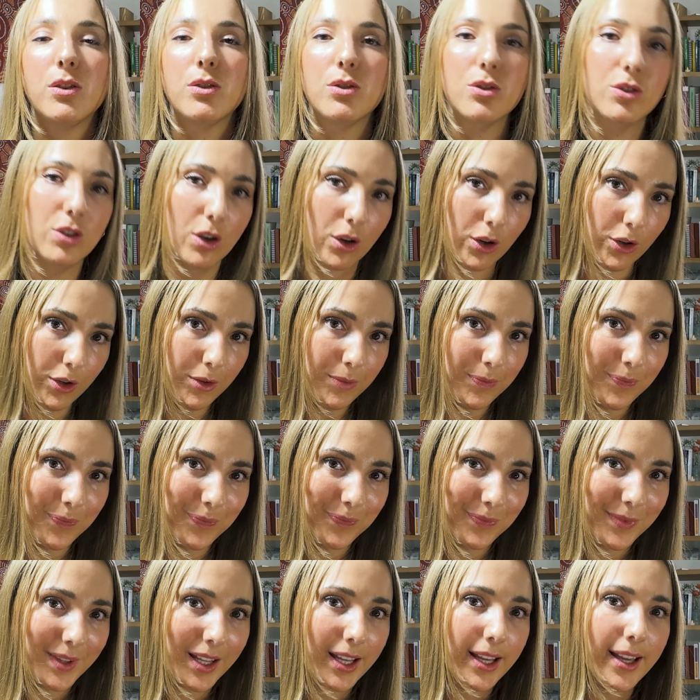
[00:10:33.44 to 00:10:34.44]
So,
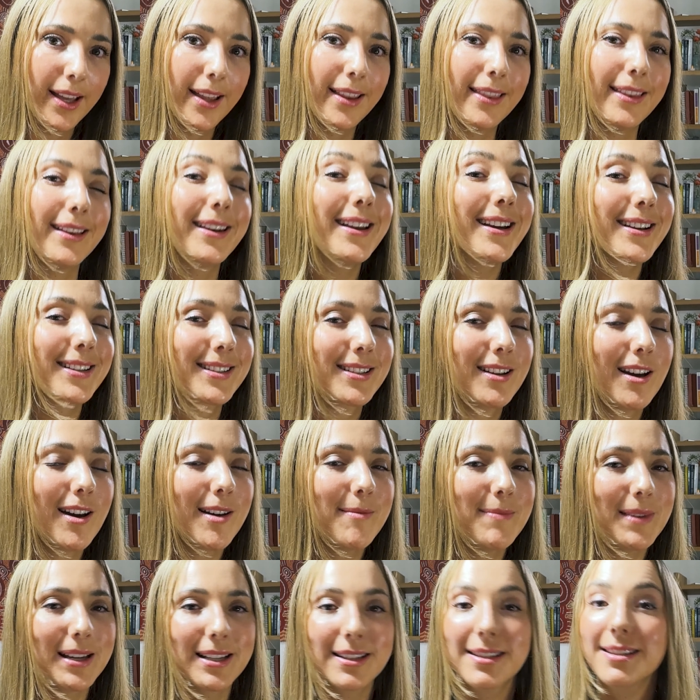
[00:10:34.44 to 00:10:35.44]
the next
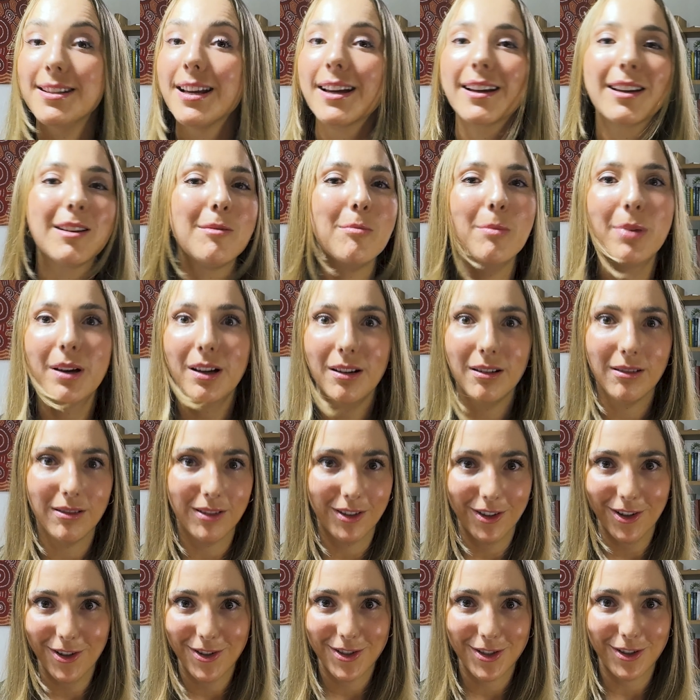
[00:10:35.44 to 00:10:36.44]
time that second
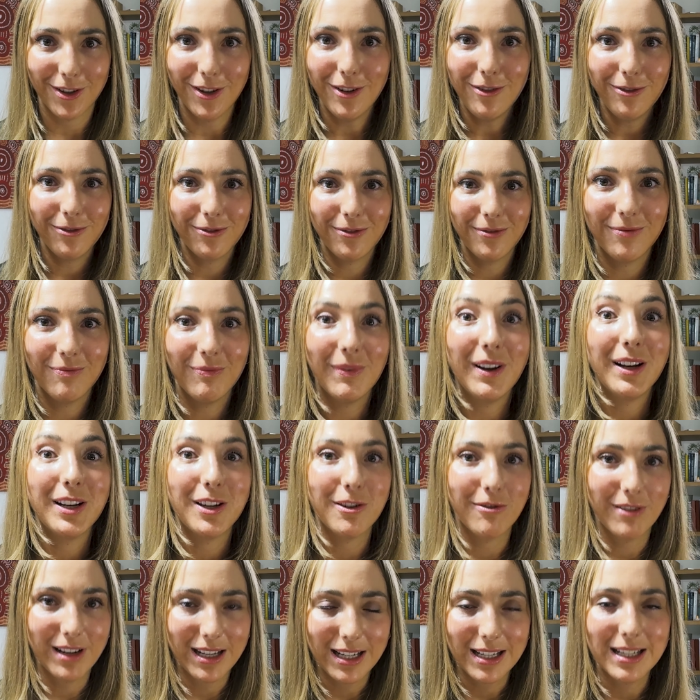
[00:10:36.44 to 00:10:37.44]
bell goes off
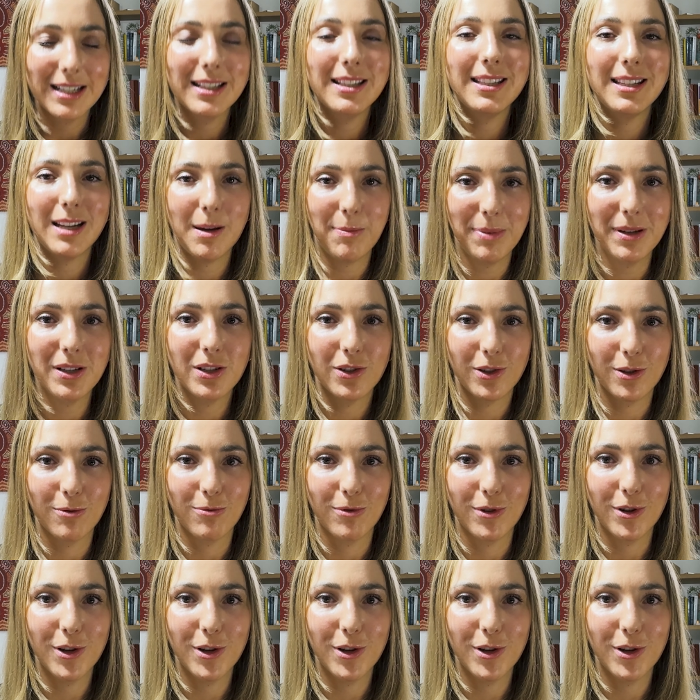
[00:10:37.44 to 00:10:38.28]
and you're ready to step into the